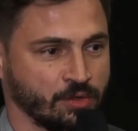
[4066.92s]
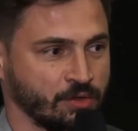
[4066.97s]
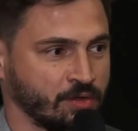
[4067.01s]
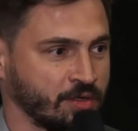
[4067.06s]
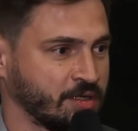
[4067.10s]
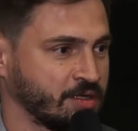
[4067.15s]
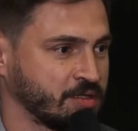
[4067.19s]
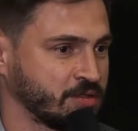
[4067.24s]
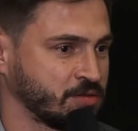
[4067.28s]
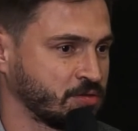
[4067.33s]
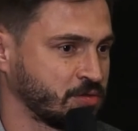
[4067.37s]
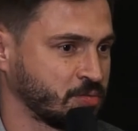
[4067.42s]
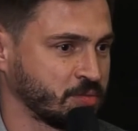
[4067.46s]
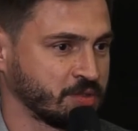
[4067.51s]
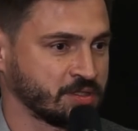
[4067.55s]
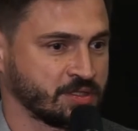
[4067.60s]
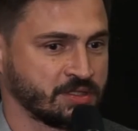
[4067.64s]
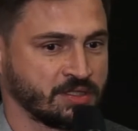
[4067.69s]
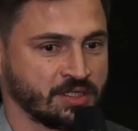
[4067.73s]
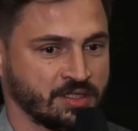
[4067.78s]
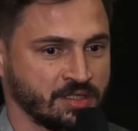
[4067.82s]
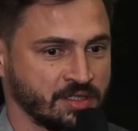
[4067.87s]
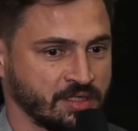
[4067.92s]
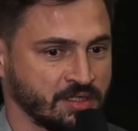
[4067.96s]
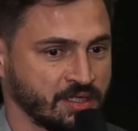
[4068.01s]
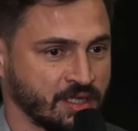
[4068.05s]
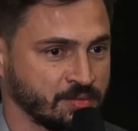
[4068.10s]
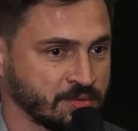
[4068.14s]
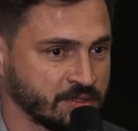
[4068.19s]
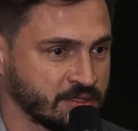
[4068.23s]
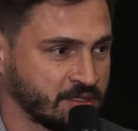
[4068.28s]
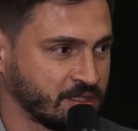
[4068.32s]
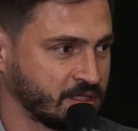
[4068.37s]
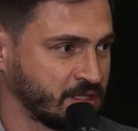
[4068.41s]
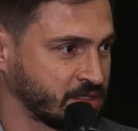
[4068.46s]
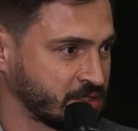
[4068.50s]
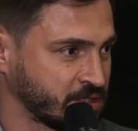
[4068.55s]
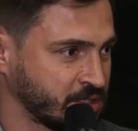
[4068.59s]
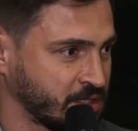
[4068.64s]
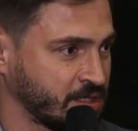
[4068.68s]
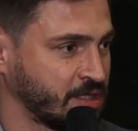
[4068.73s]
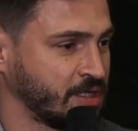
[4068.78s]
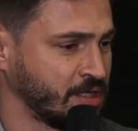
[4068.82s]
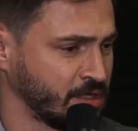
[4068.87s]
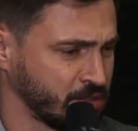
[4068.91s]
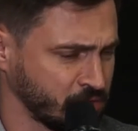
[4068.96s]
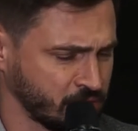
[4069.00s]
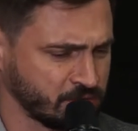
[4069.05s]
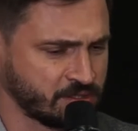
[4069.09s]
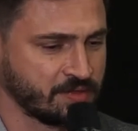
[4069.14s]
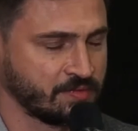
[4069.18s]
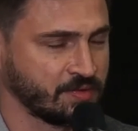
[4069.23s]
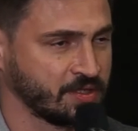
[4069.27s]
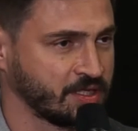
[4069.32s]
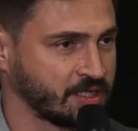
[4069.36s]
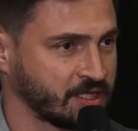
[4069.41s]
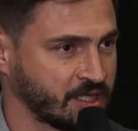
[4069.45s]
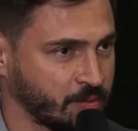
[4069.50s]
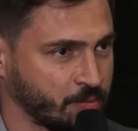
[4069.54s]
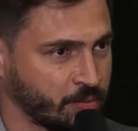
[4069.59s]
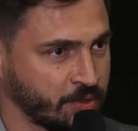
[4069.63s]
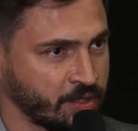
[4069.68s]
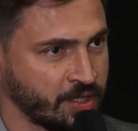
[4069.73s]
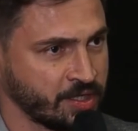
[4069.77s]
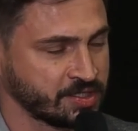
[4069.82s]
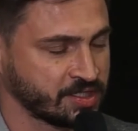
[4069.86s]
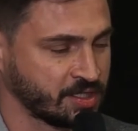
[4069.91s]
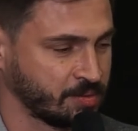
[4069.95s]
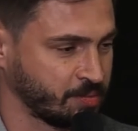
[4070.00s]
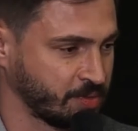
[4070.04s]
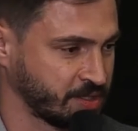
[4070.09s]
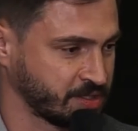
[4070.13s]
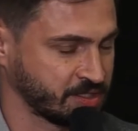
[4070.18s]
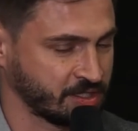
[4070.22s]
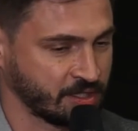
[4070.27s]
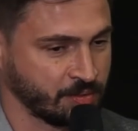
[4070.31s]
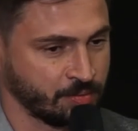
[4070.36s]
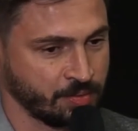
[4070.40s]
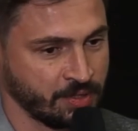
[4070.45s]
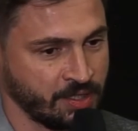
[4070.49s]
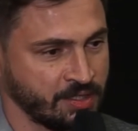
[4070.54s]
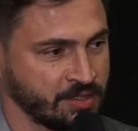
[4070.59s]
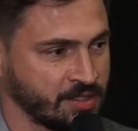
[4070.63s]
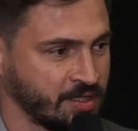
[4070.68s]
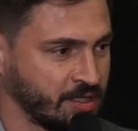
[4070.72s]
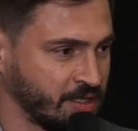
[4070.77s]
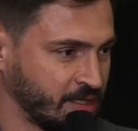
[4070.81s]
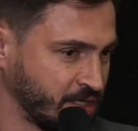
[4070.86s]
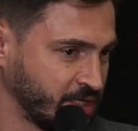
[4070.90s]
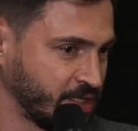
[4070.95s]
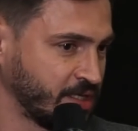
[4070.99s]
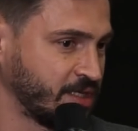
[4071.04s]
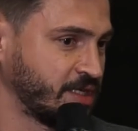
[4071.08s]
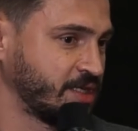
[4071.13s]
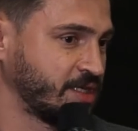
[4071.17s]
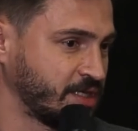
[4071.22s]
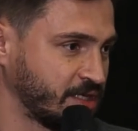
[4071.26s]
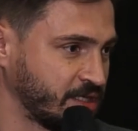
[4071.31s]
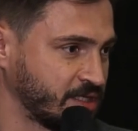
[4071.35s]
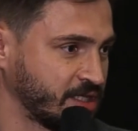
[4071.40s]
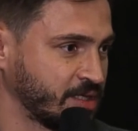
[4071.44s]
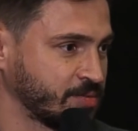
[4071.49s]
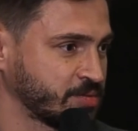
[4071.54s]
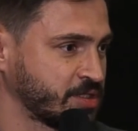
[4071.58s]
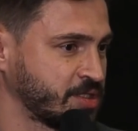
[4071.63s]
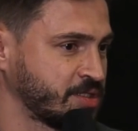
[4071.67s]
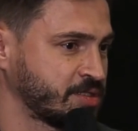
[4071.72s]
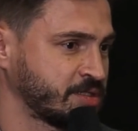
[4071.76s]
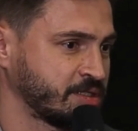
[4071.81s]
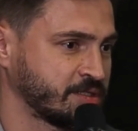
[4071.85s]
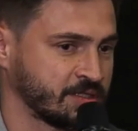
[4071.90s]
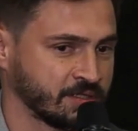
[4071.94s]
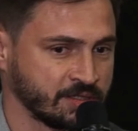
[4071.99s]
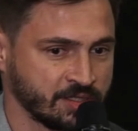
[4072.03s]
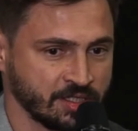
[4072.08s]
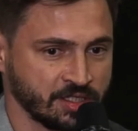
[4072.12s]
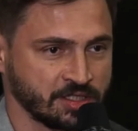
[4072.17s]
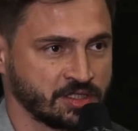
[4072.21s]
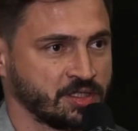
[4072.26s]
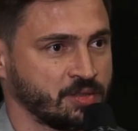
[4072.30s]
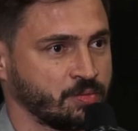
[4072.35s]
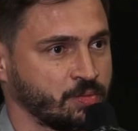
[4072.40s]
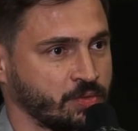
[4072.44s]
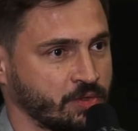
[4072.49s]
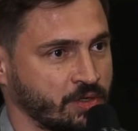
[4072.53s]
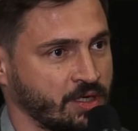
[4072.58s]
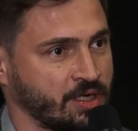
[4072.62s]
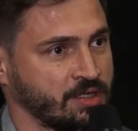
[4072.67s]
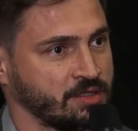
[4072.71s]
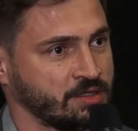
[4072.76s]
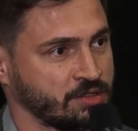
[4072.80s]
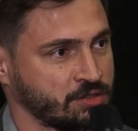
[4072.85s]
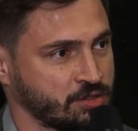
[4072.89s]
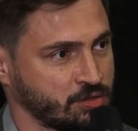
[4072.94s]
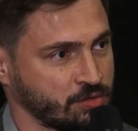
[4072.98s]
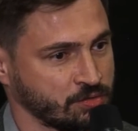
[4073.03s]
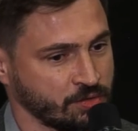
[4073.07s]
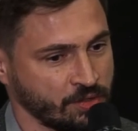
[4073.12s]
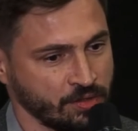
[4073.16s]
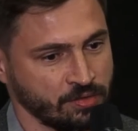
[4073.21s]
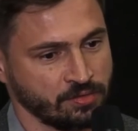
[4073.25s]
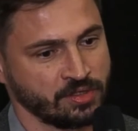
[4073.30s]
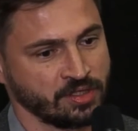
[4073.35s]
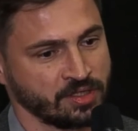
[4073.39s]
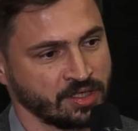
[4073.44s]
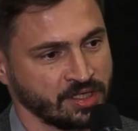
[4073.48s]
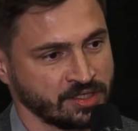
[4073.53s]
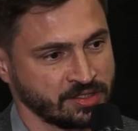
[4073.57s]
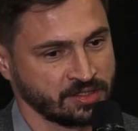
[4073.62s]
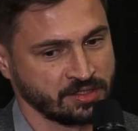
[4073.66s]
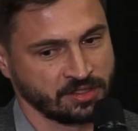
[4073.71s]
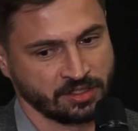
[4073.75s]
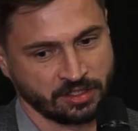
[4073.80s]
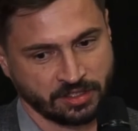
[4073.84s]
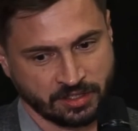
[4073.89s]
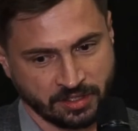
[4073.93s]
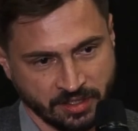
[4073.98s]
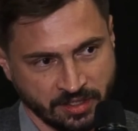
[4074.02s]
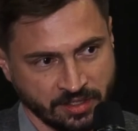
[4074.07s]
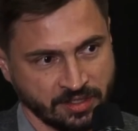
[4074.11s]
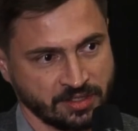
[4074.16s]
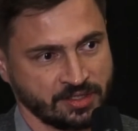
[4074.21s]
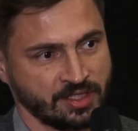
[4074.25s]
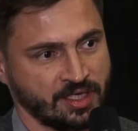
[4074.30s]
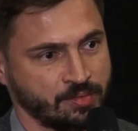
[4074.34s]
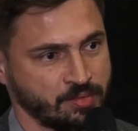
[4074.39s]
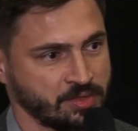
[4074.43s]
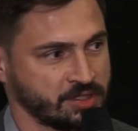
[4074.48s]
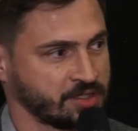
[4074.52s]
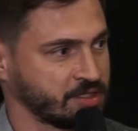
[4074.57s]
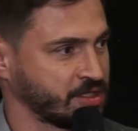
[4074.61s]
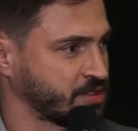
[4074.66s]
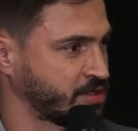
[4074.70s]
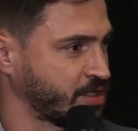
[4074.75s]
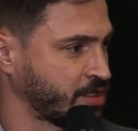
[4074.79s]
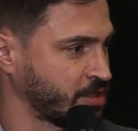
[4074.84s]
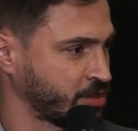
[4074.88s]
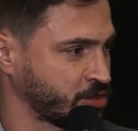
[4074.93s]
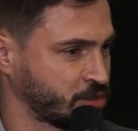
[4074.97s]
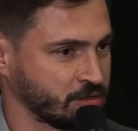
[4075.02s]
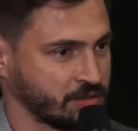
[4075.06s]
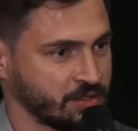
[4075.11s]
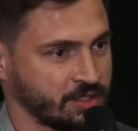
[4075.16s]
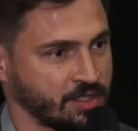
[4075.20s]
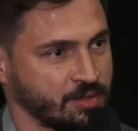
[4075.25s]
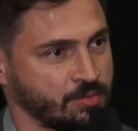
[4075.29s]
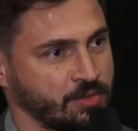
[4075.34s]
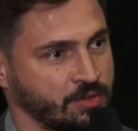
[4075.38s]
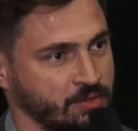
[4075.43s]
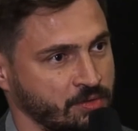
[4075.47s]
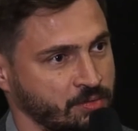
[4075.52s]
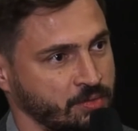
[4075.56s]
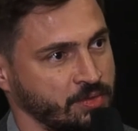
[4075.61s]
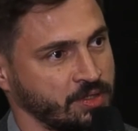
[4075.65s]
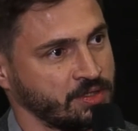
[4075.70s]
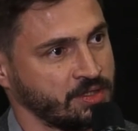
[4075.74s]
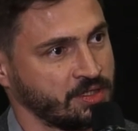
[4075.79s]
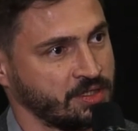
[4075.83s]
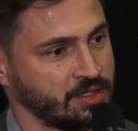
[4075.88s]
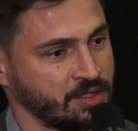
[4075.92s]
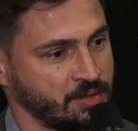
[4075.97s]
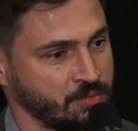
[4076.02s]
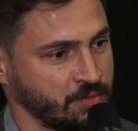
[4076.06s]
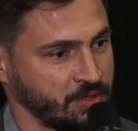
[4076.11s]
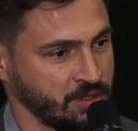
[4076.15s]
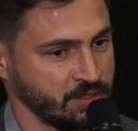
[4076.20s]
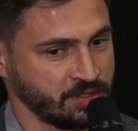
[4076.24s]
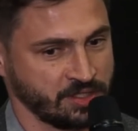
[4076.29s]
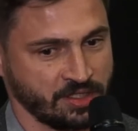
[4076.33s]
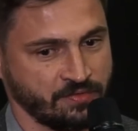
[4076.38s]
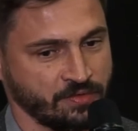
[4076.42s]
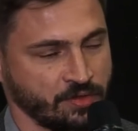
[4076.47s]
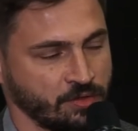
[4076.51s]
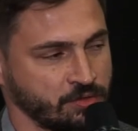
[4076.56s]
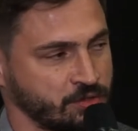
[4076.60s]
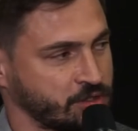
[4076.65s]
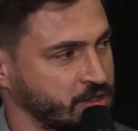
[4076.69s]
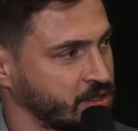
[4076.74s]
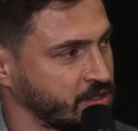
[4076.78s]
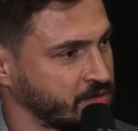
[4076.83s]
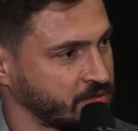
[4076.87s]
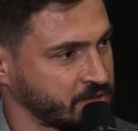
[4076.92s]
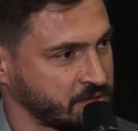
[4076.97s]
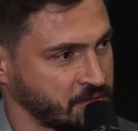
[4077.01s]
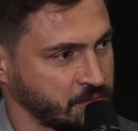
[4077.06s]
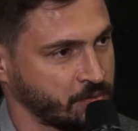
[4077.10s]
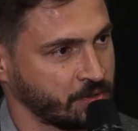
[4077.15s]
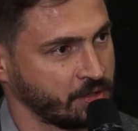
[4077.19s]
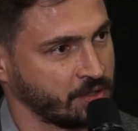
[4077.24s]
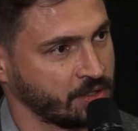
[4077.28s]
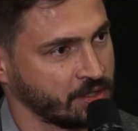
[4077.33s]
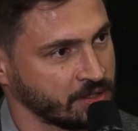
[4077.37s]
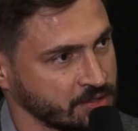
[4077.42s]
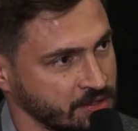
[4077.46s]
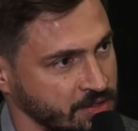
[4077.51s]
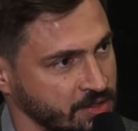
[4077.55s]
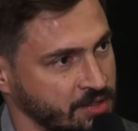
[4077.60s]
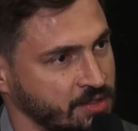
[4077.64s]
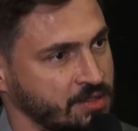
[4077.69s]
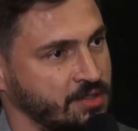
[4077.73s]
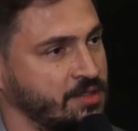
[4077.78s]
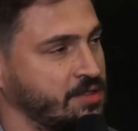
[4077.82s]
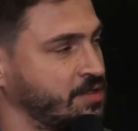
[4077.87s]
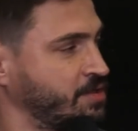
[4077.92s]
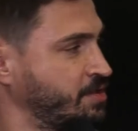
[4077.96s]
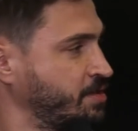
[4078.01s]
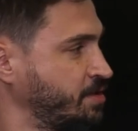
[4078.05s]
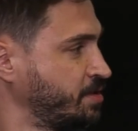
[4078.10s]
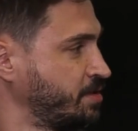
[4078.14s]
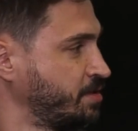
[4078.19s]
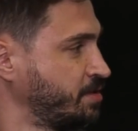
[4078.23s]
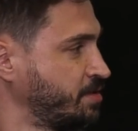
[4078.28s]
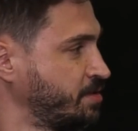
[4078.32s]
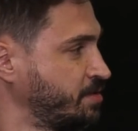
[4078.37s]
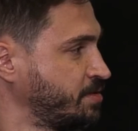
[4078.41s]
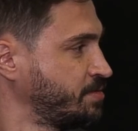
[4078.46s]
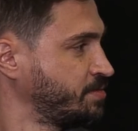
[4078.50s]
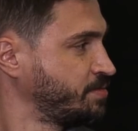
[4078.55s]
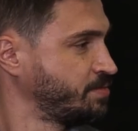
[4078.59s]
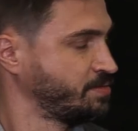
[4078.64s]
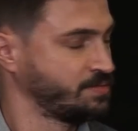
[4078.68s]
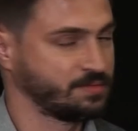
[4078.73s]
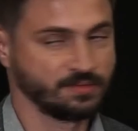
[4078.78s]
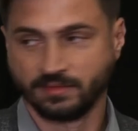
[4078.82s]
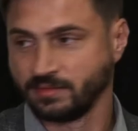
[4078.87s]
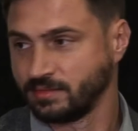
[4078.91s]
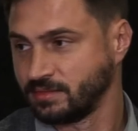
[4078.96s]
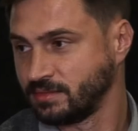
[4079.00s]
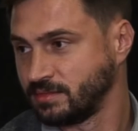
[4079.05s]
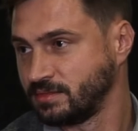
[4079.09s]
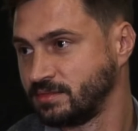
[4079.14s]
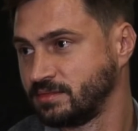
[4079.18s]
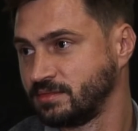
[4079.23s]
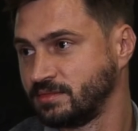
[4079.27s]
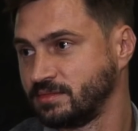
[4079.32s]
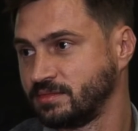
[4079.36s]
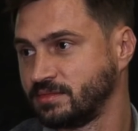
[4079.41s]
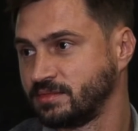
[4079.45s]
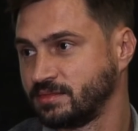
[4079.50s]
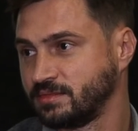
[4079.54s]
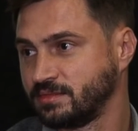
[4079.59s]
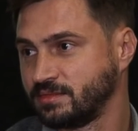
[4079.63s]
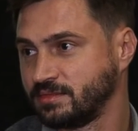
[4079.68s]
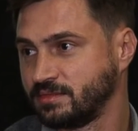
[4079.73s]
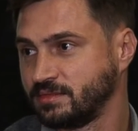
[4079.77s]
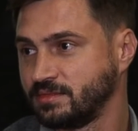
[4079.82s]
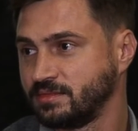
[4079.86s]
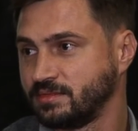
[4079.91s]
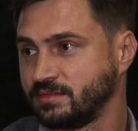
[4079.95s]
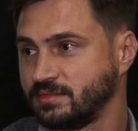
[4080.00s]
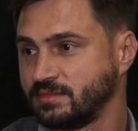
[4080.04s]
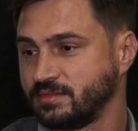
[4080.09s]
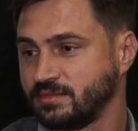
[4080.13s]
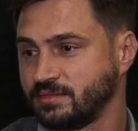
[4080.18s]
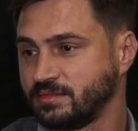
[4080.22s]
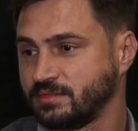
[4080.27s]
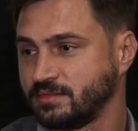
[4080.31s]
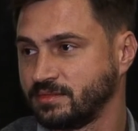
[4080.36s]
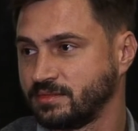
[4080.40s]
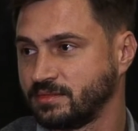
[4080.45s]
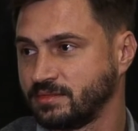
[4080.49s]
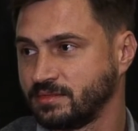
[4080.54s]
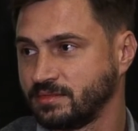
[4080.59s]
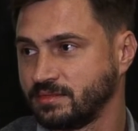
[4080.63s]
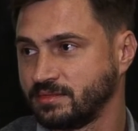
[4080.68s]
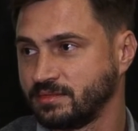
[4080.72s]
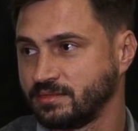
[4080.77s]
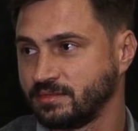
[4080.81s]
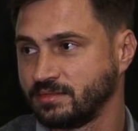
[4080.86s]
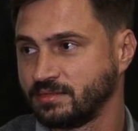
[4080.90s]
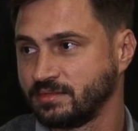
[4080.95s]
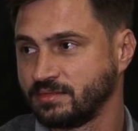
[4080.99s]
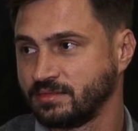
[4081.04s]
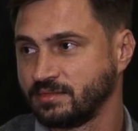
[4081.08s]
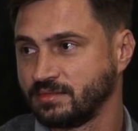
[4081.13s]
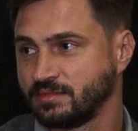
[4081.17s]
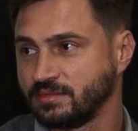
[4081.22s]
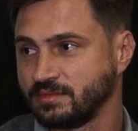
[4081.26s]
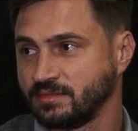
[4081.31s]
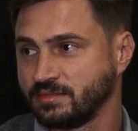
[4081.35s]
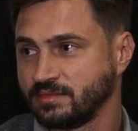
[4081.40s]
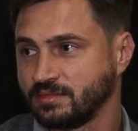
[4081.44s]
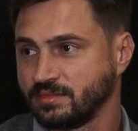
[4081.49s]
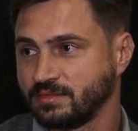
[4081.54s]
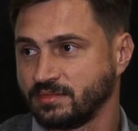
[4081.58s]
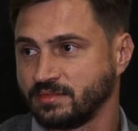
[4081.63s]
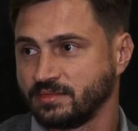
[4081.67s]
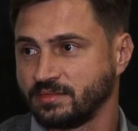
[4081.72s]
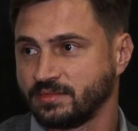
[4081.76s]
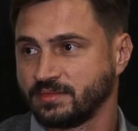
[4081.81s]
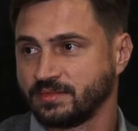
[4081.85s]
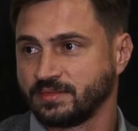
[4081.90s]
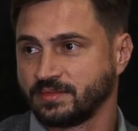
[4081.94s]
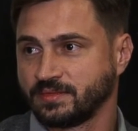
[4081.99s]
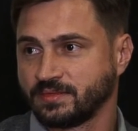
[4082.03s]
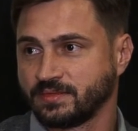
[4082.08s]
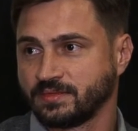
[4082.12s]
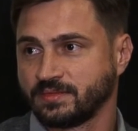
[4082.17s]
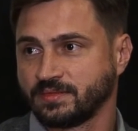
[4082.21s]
to be integrated in the overall outline of the city and they managed to do it. And it's a great case, I believe, when people would reach out and would tell us what they want and we would make it part of the